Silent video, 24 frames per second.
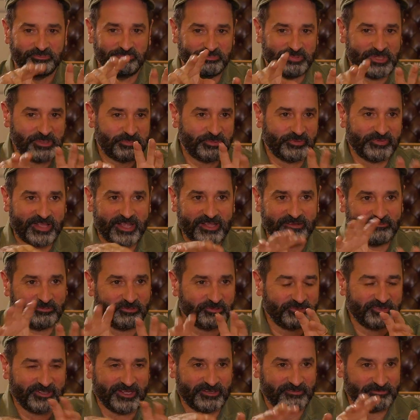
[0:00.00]
that
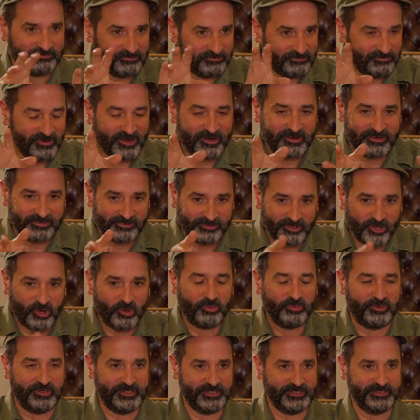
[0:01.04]
were like very
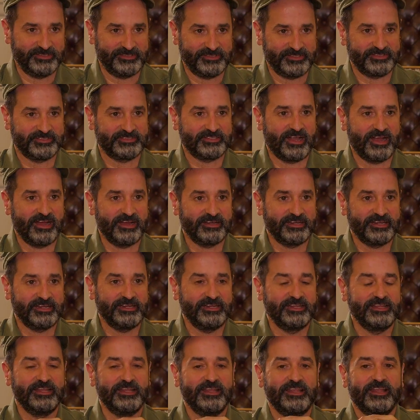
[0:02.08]
low in society,